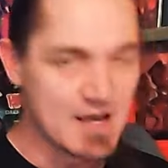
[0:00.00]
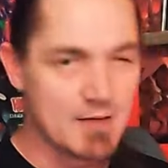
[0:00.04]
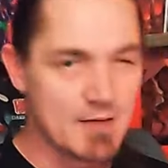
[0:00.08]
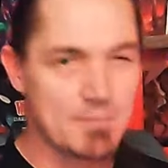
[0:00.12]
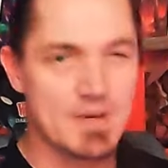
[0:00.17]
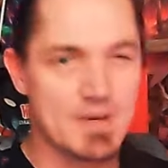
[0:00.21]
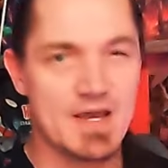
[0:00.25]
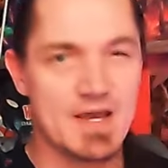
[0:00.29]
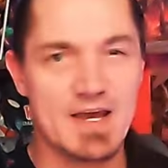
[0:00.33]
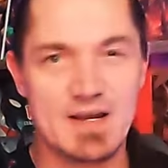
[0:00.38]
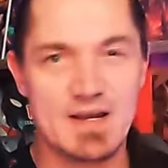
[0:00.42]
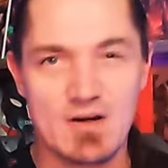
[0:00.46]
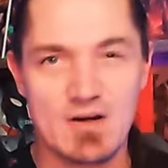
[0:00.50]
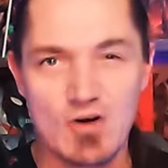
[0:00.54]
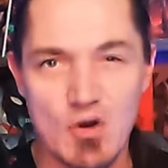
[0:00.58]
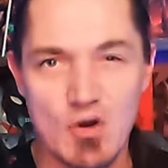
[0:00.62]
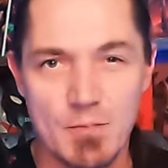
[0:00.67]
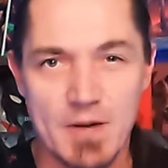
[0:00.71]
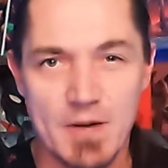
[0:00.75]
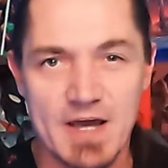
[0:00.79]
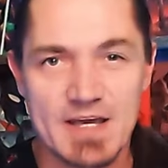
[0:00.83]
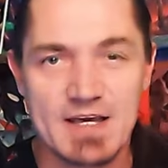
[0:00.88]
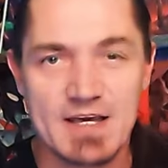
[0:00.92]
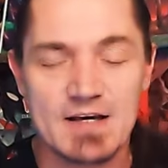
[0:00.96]
Man, I hope
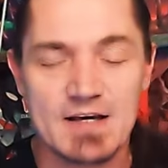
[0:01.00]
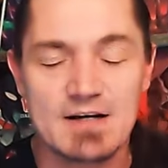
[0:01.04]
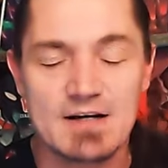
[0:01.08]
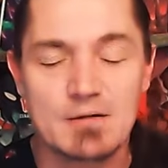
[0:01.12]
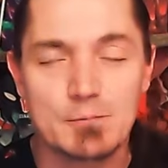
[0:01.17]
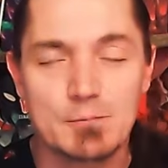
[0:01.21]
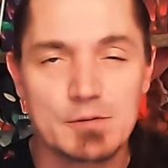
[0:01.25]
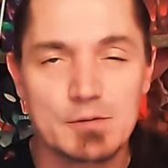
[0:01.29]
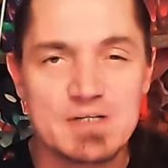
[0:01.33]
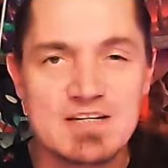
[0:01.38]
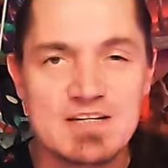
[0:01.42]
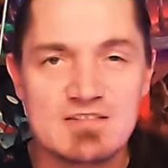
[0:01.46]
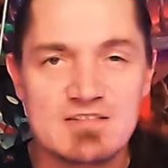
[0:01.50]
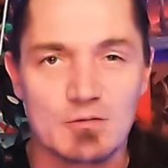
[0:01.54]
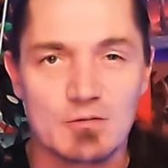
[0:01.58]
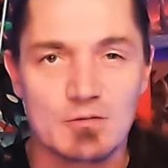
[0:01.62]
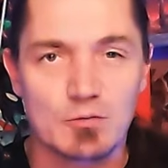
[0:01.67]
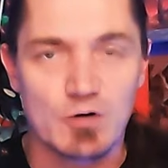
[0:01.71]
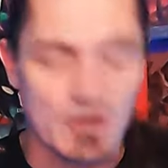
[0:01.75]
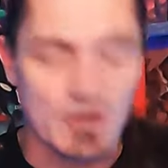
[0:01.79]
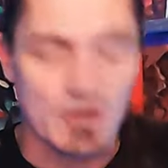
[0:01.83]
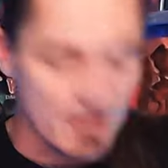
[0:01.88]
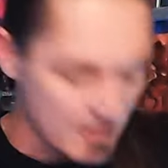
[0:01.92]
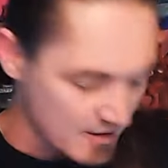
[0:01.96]
I can complete some
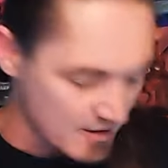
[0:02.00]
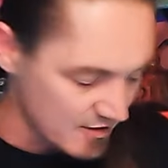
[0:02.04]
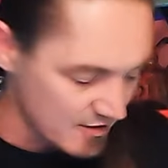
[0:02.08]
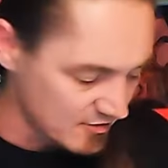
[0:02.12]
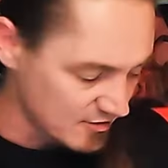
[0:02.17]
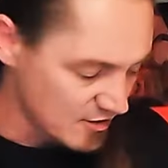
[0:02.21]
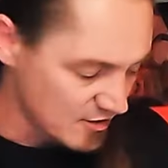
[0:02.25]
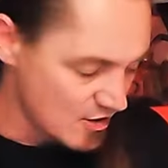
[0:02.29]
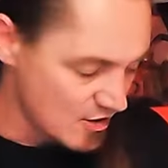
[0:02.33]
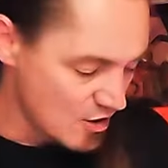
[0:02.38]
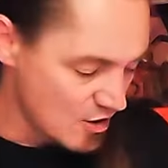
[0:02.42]
runs.